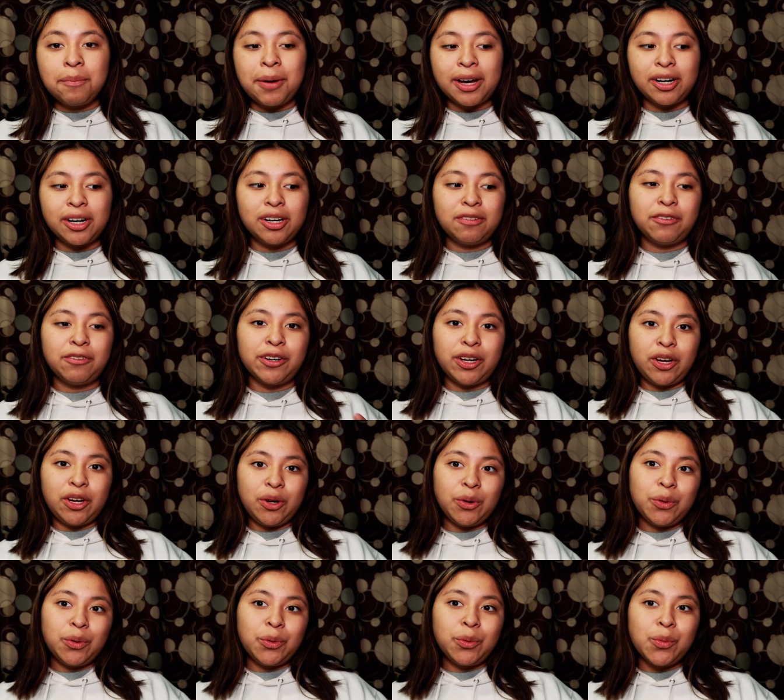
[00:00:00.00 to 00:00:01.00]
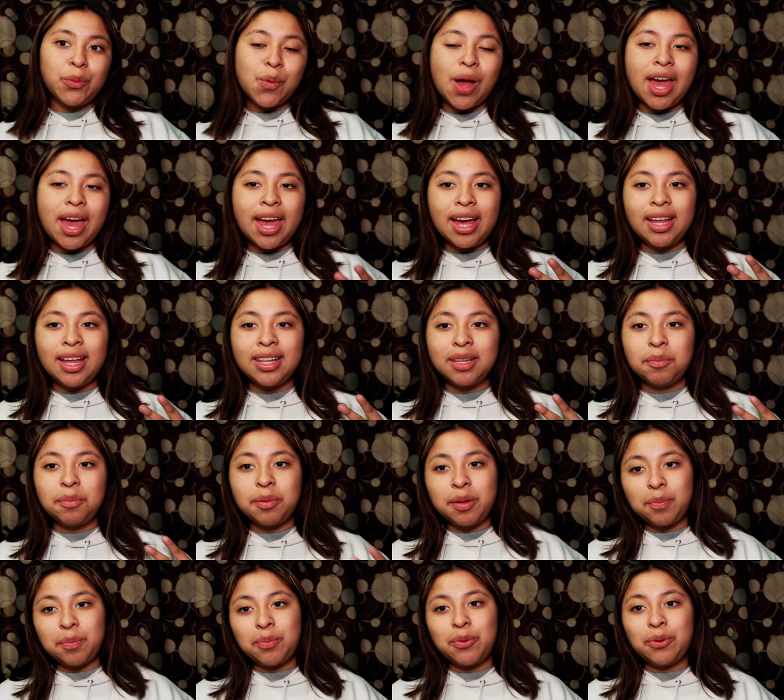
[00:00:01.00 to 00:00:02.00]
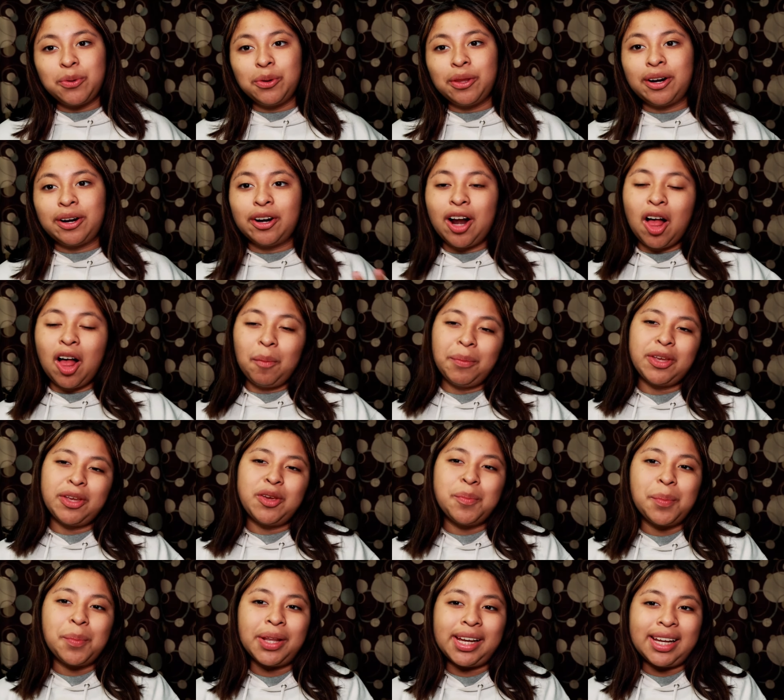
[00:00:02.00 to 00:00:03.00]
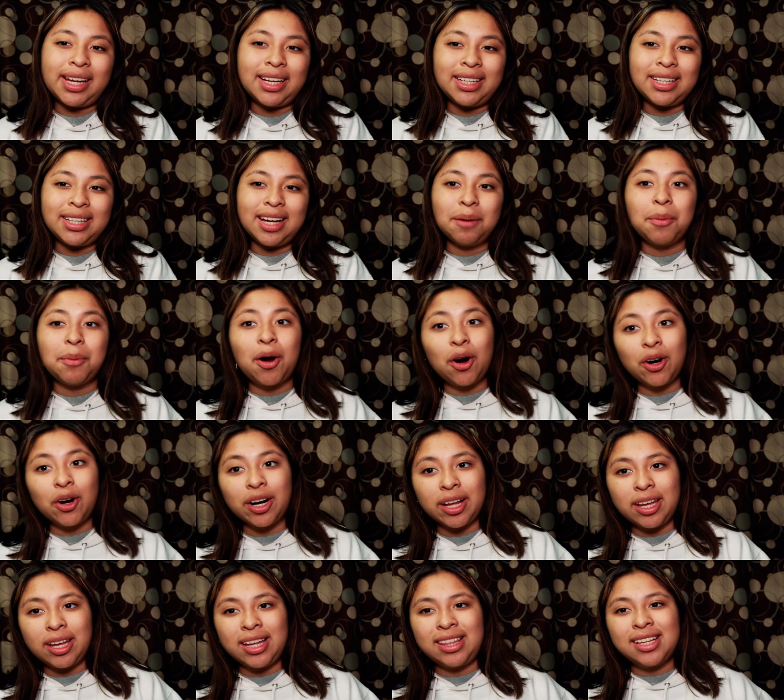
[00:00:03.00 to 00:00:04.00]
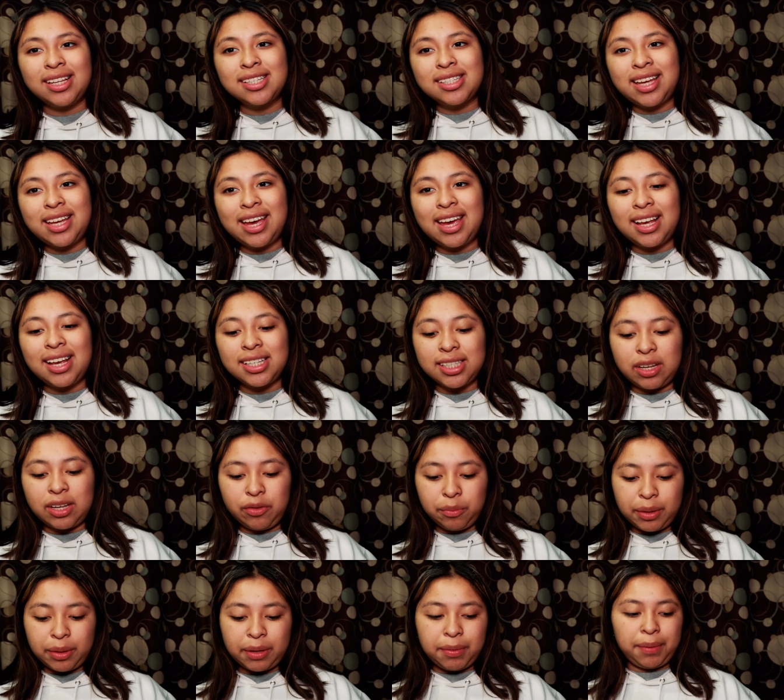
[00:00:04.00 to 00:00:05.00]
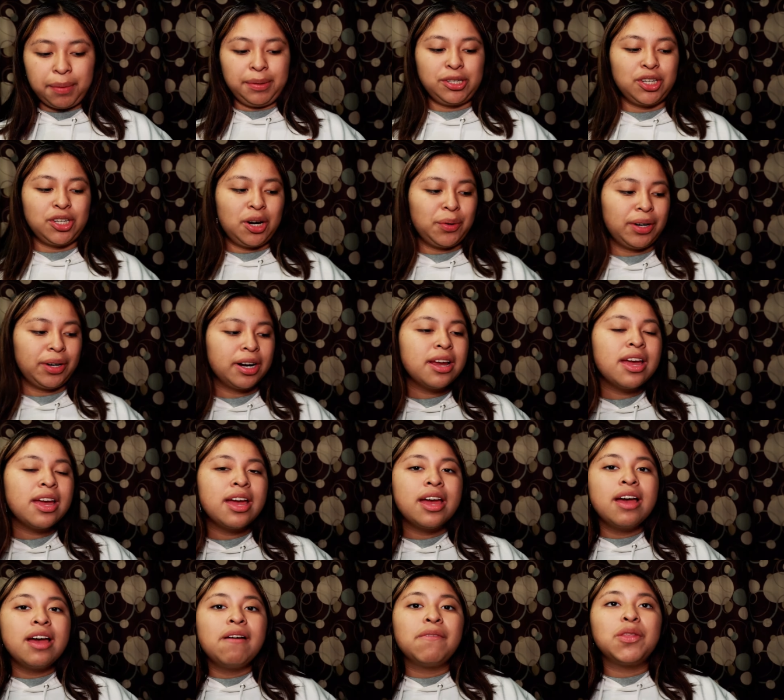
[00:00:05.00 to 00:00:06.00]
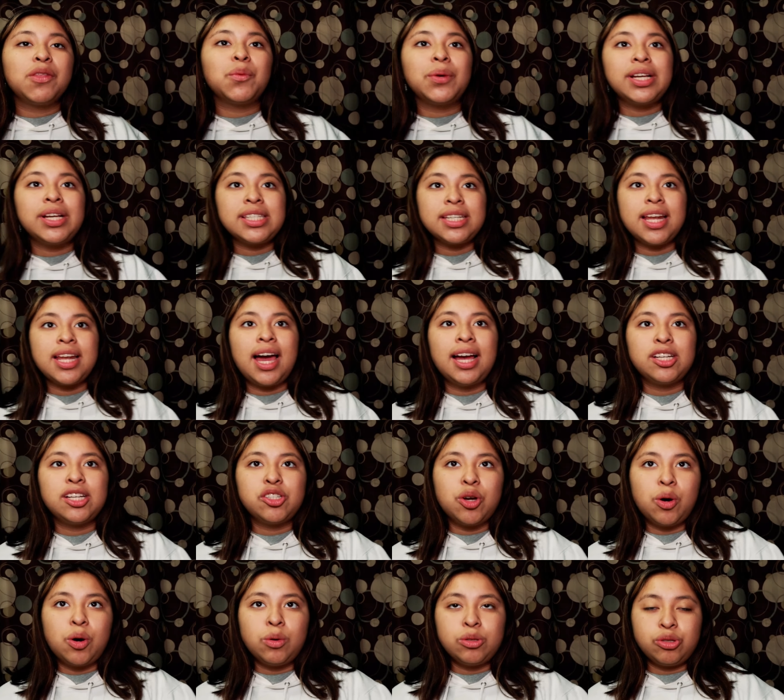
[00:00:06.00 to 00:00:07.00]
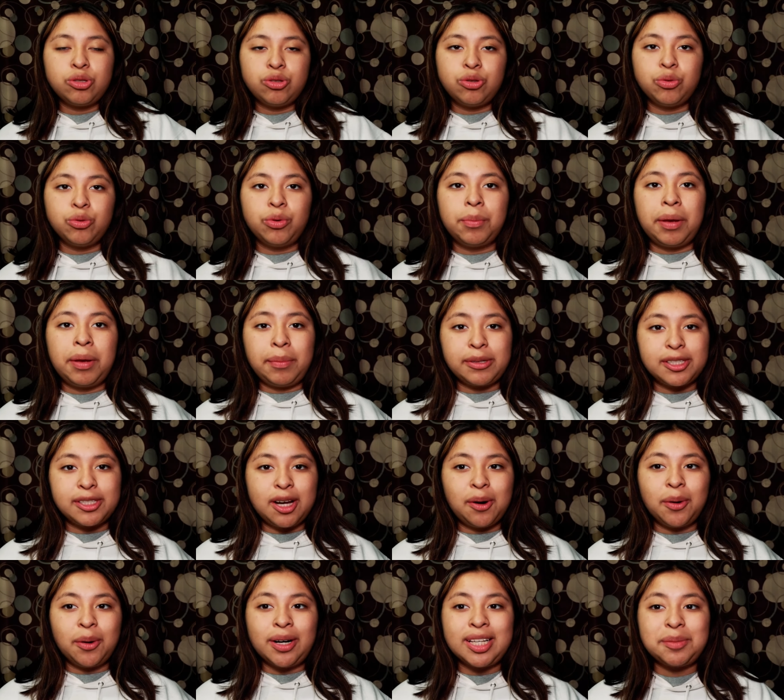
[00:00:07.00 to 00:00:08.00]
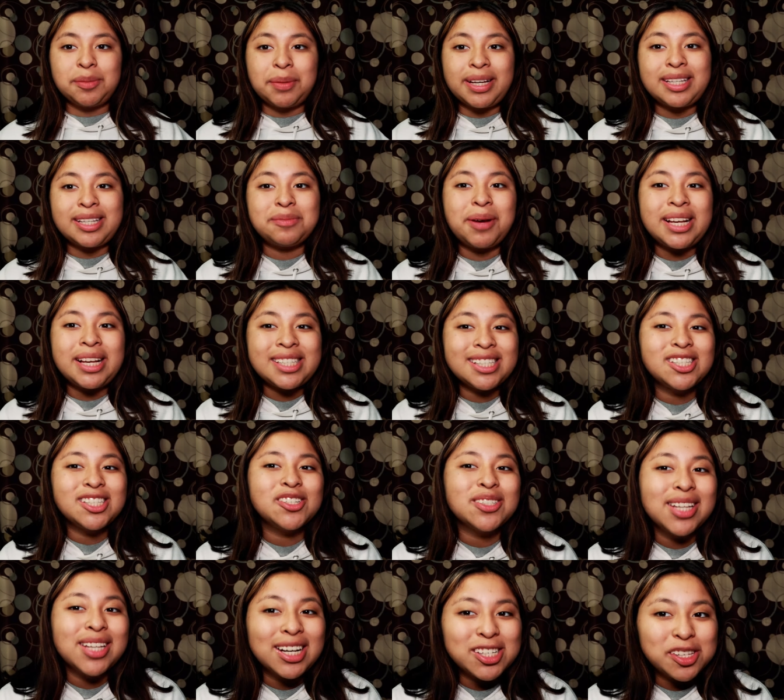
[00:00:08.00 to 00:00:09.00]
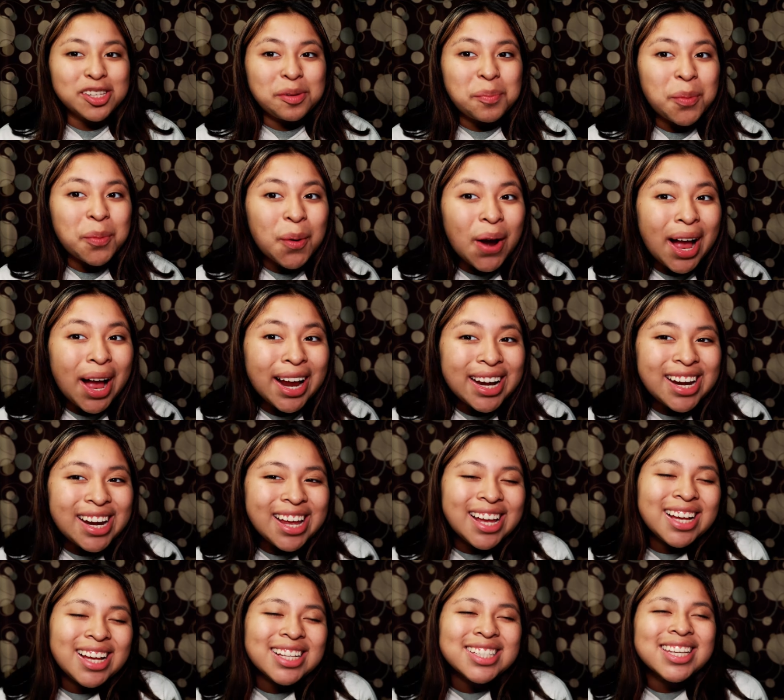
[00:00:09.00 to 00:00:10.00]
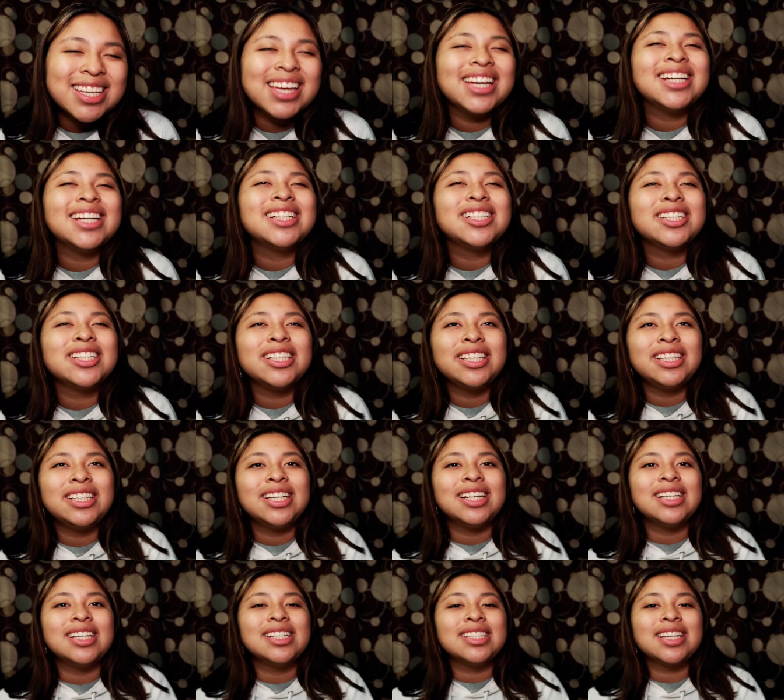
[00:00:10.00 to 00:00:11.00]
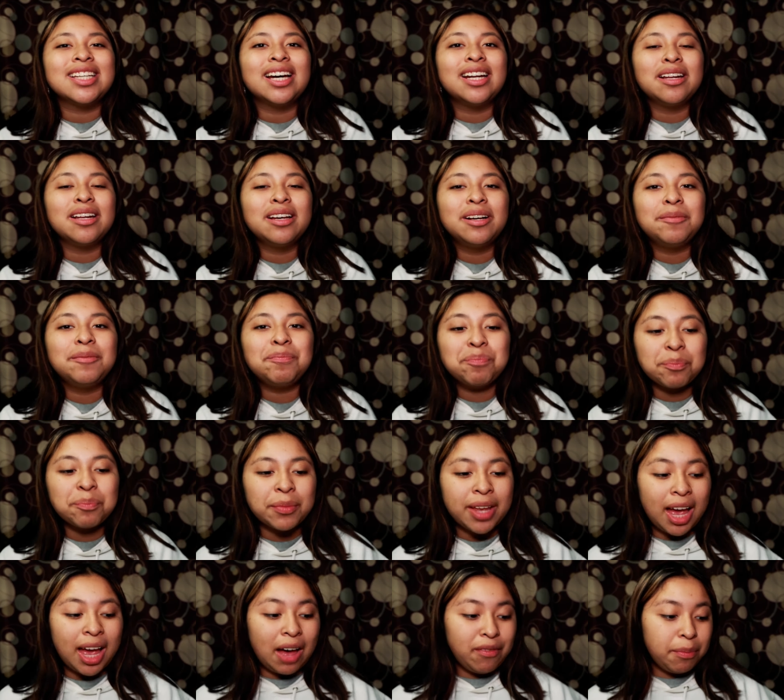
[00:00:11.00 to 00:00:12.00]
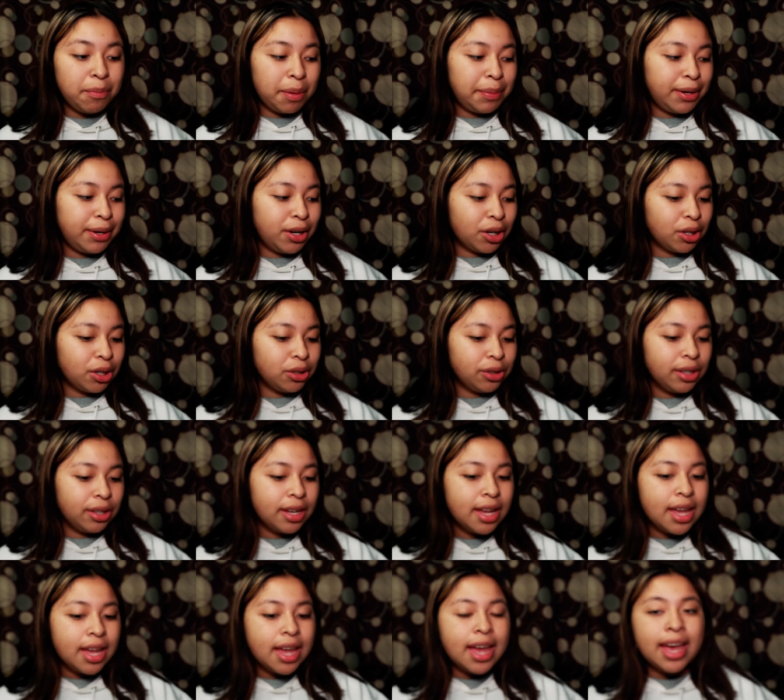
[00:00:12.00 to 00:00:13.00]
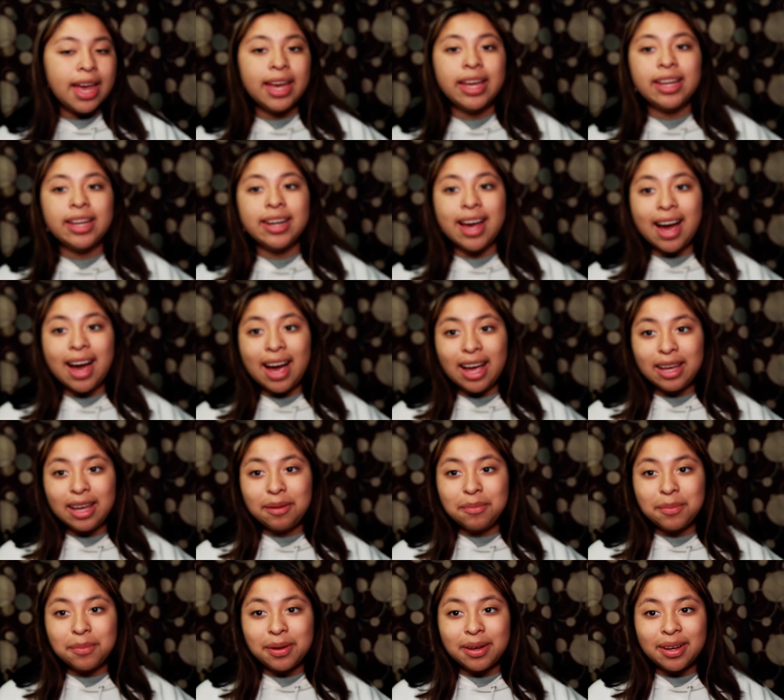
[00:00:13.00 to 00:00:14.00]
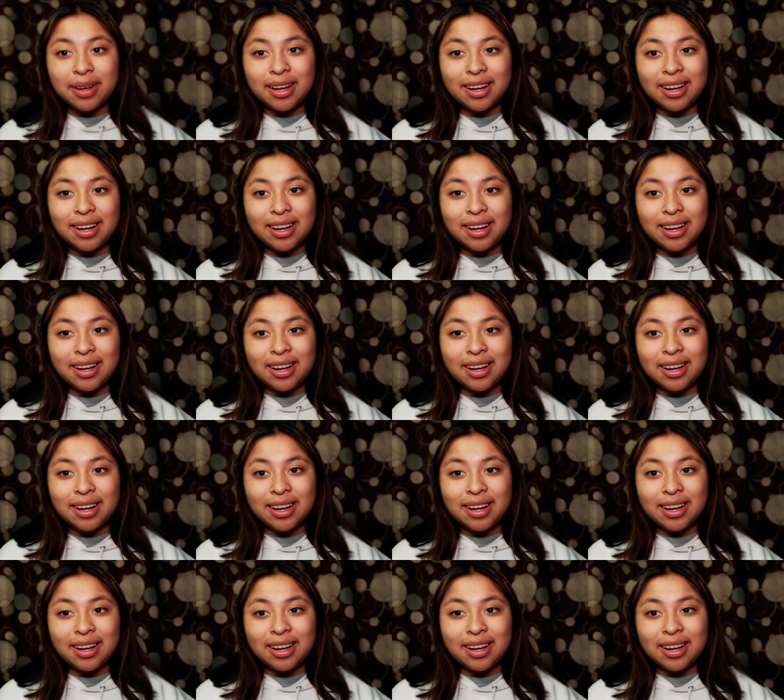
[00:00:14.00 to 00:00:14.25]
better for you and the people that are helping you plan a party. In this case, it will be a baby shower. The reason I chose to do a baby shower is because my sister is actually pregnant and she is gonna have a baby girl and I'm